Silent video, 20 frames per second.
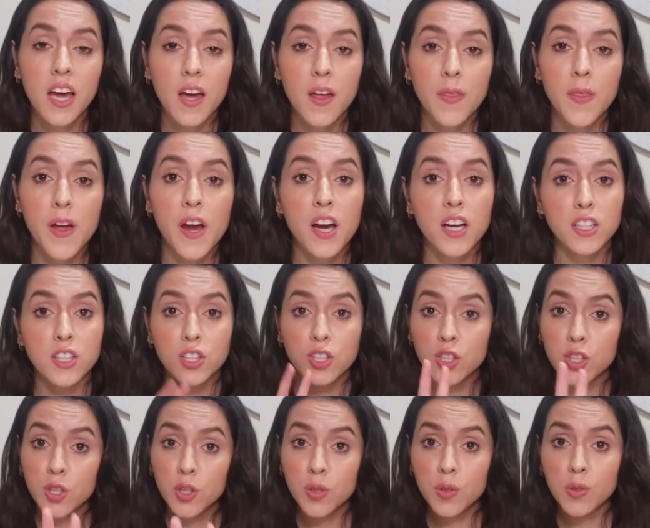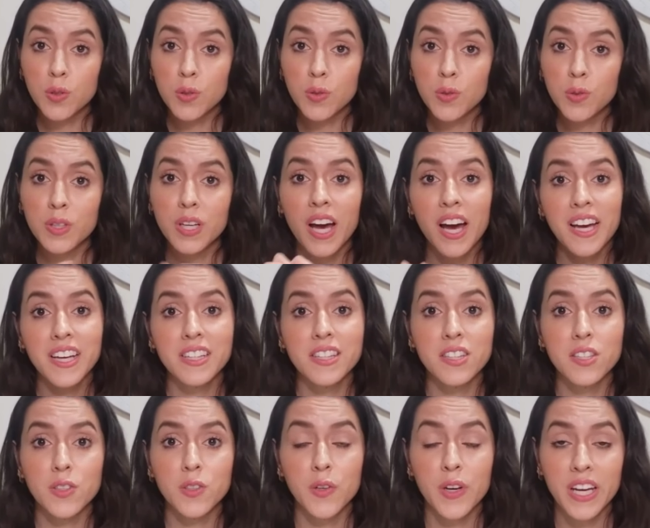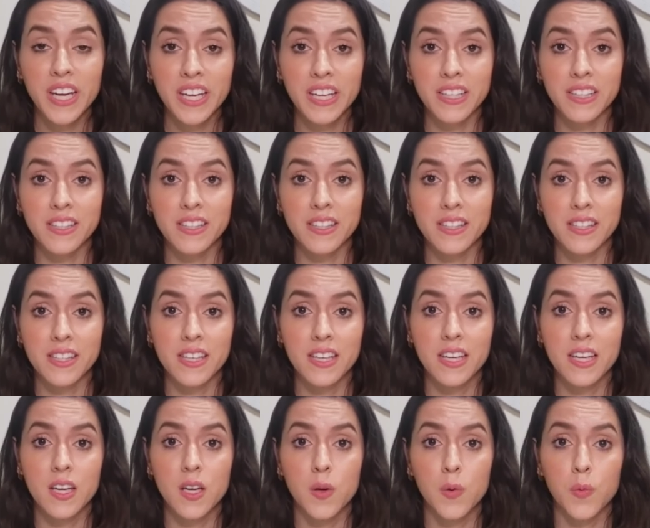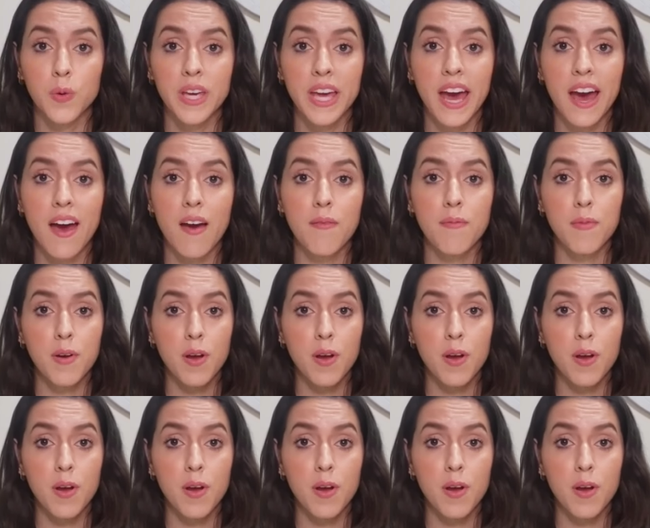There are 2 kinds of grains. We have